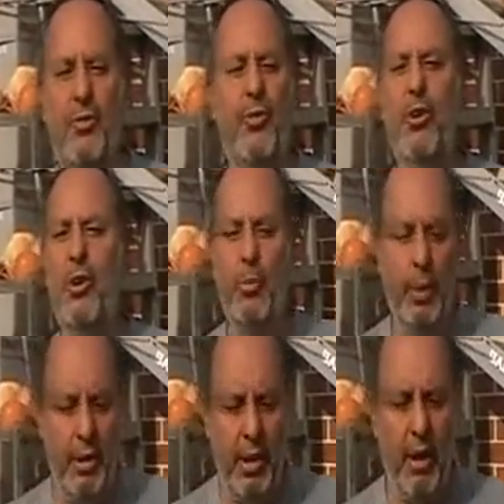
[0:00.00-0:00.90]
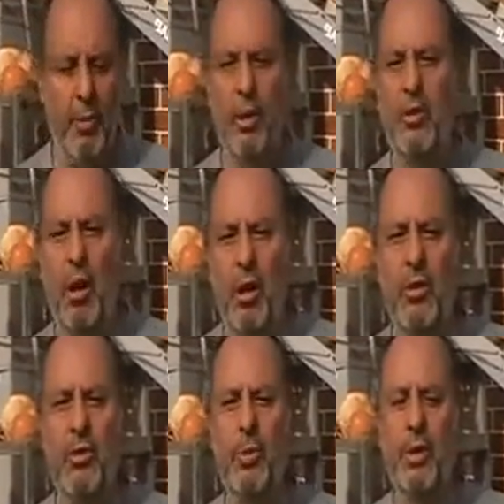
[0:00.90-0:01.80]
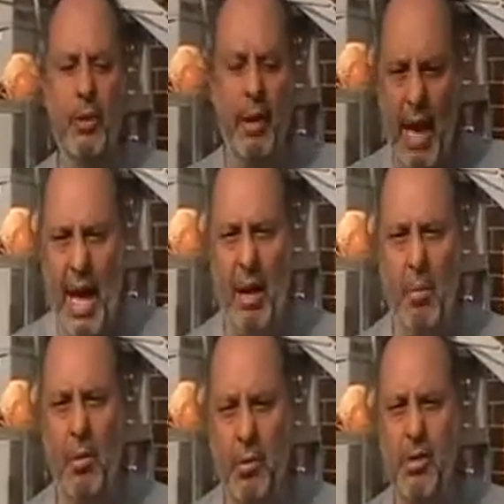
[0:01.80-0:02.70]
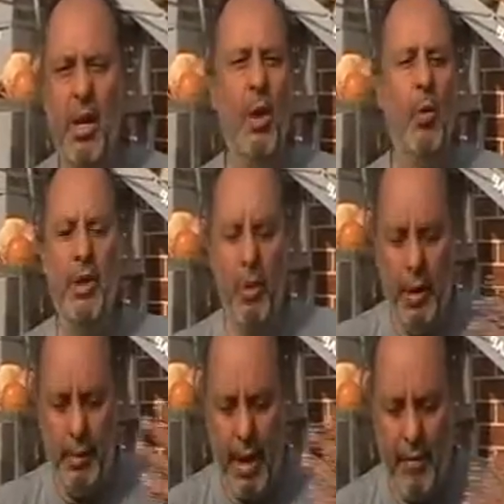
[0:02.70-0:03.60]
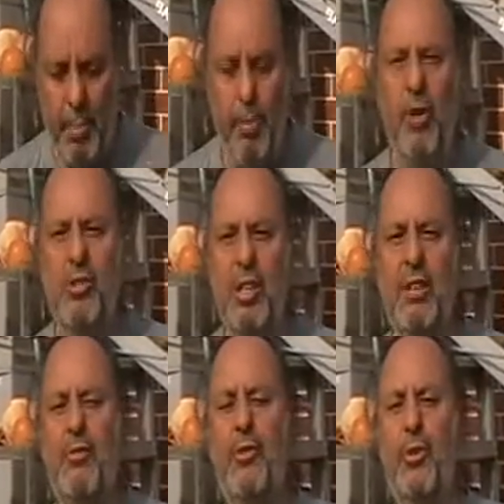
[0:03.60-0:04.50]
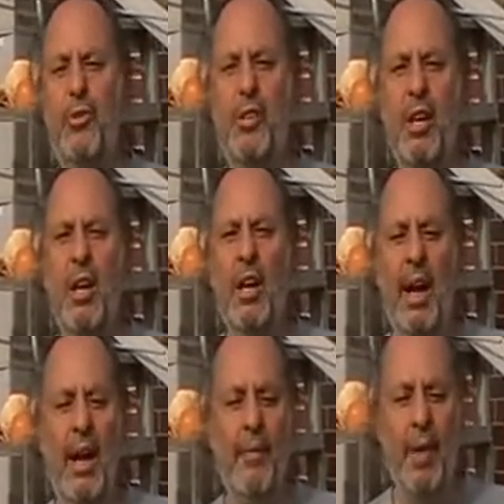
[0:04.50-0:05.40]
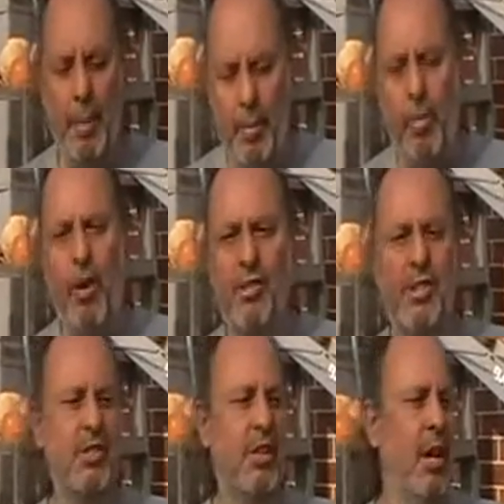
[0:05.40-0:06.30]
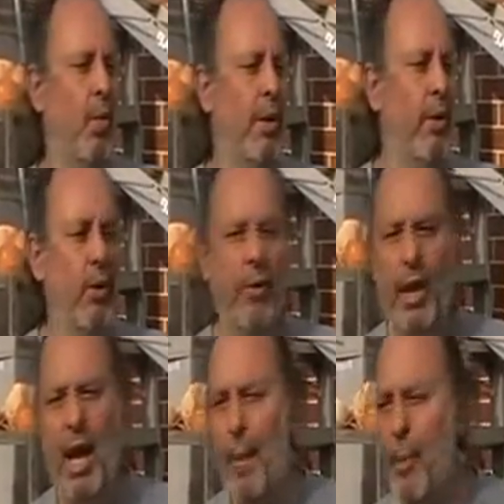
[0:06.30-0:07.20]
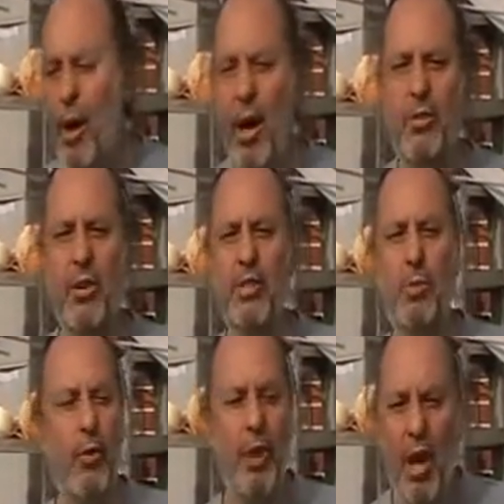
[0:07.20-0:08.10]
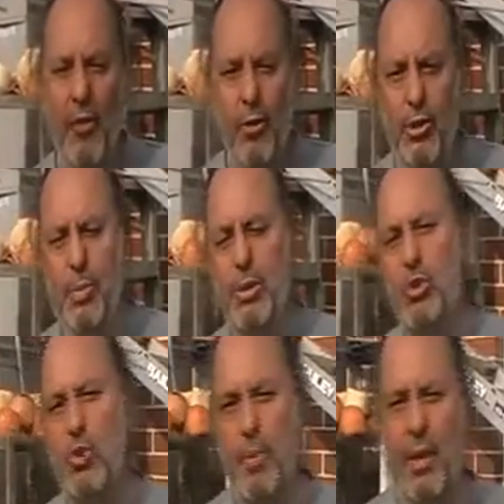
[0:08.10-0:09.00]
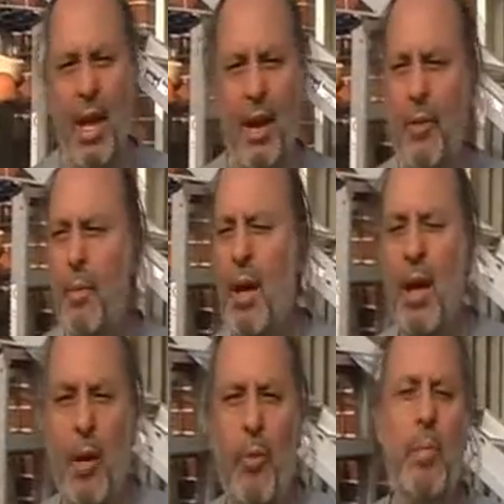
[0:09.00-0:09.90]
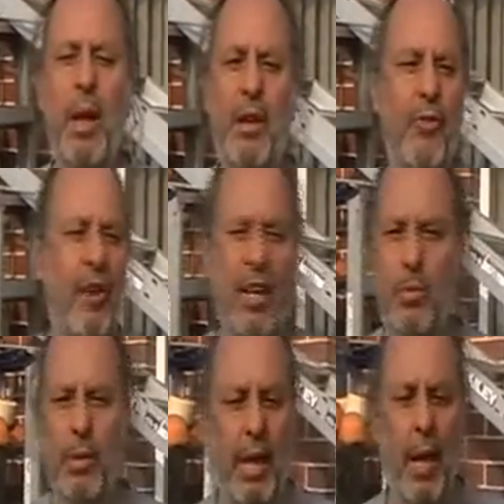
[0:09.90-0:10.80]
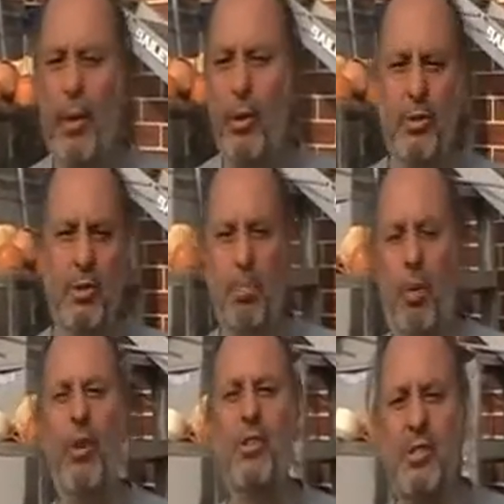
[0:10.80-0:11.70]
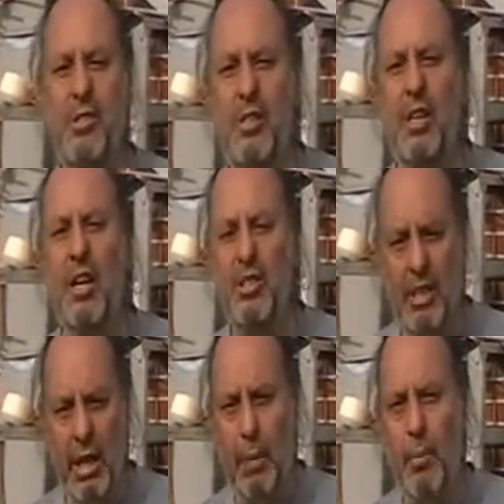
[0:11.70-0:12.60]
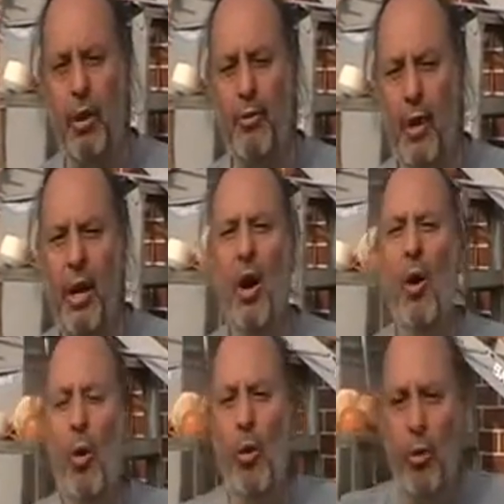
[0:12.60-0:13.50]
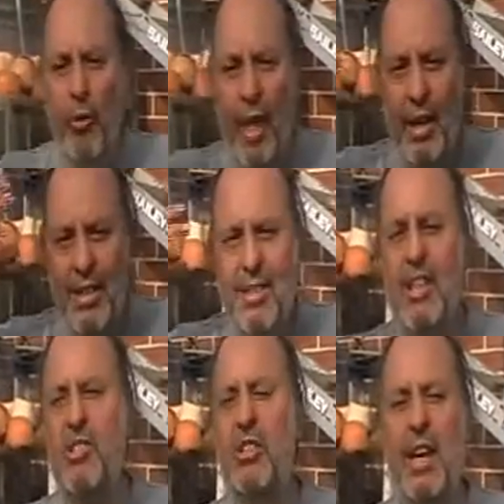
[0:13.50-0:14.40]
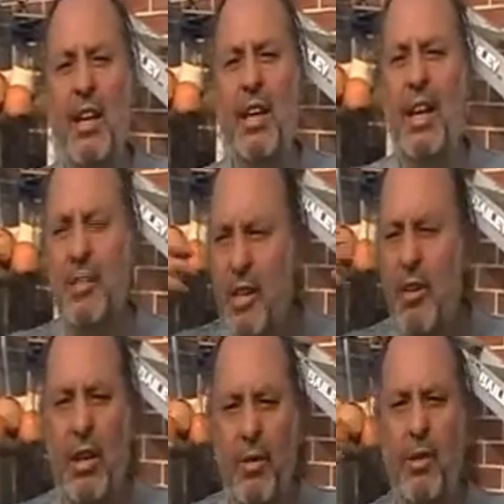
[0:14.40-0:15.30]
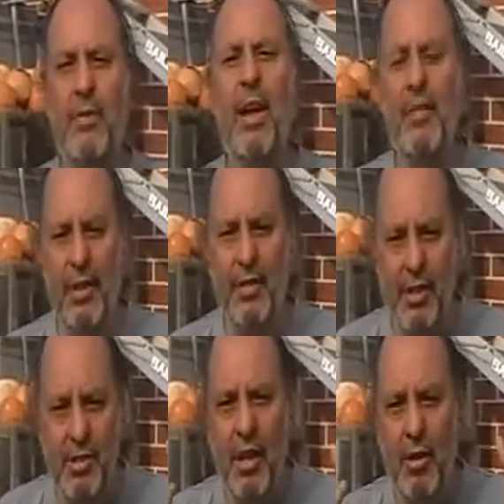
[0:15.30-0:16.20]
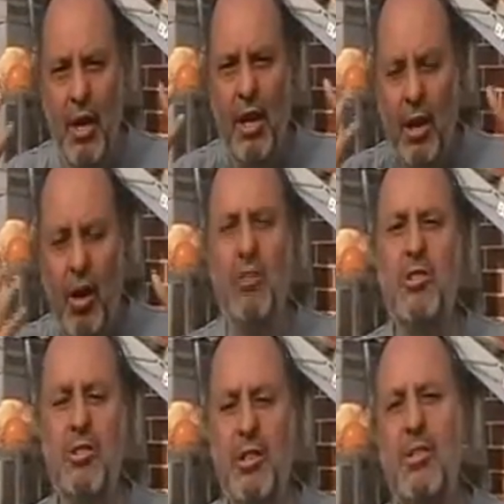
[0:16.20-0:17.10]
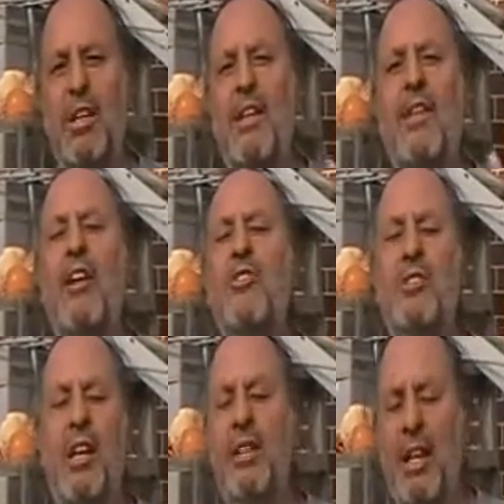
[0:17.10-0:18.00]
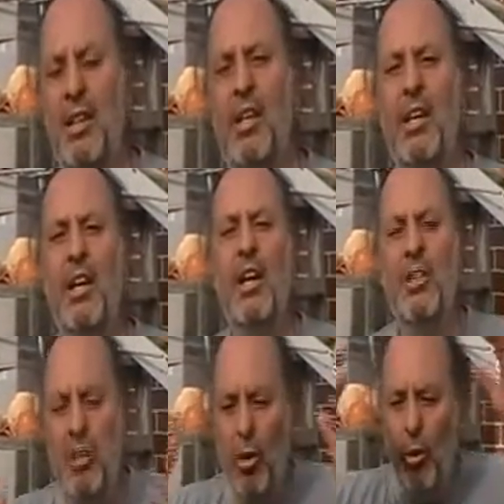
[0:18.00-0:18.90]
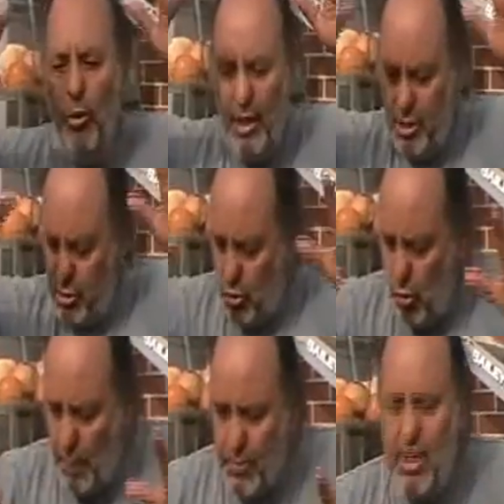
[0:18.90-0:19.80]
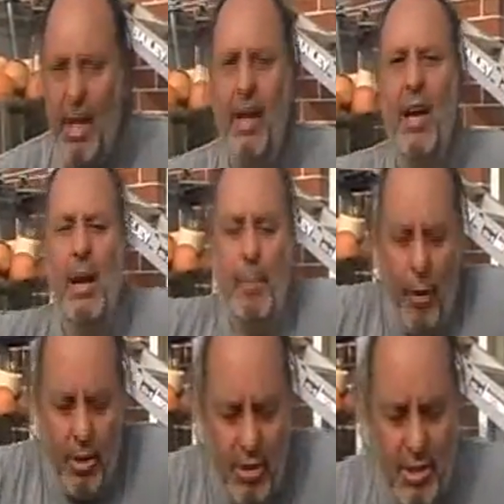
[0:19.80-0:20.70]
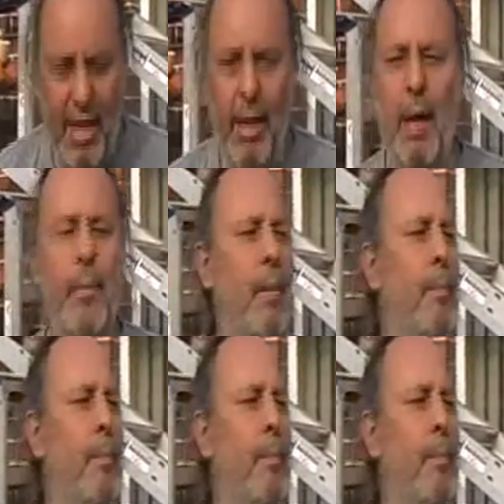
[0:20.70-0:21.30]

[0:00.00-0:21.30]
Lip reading: Food, when you go to McDonald's, when you eat animals, when you eat heavy protein foods that have been processed, when you eat all the carbohydrates, where all the life force have been stripped out of them and remanufactured with chemicals and poisons and genetically modified, all that intentionality has no gift of love in it. There's no consciousness in that thinking. So all that just drops down. It bogs you down.